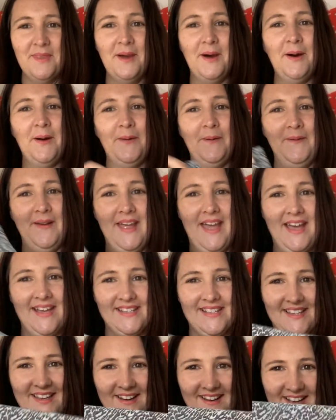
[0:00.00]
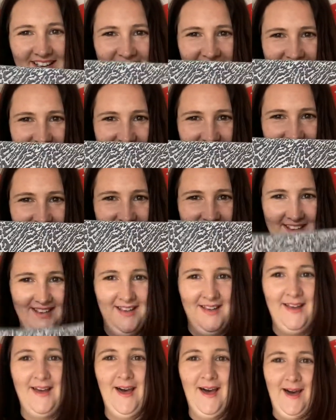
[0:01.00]
Oh yes, guys.
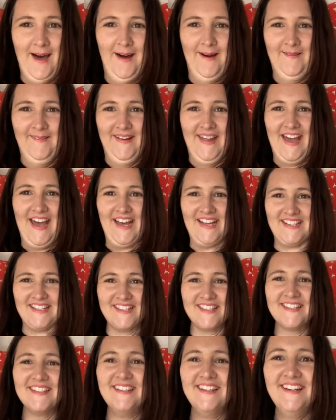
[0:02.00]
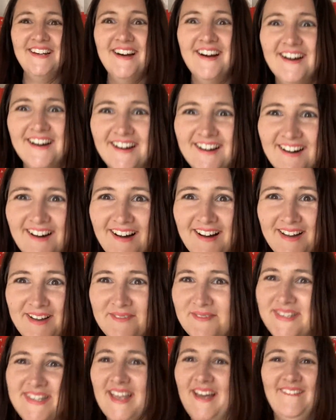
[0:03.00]
Oh yes. Oh, I'm
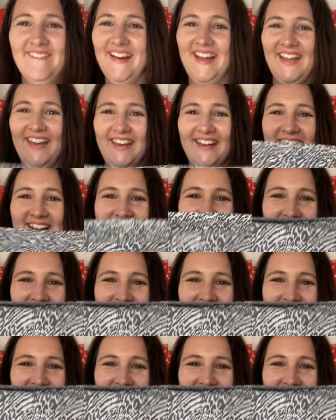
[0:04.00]
so in.